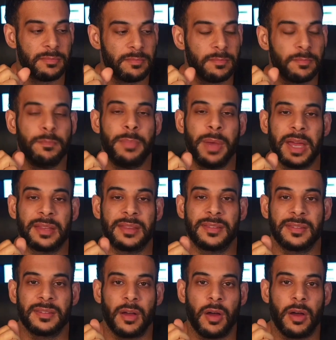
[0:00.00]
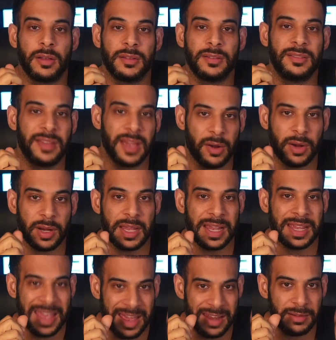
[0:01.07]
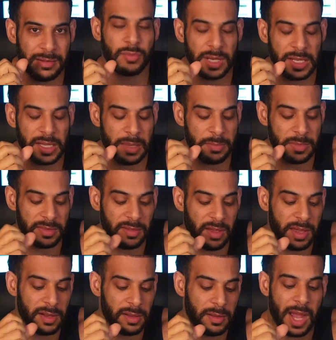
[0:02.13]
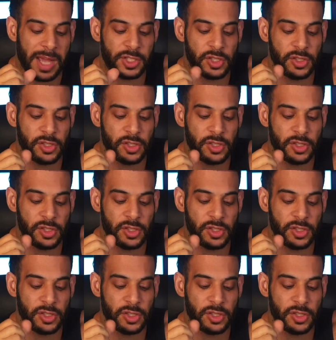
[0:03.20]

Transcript: bet on Derek again, reclaim the title. I just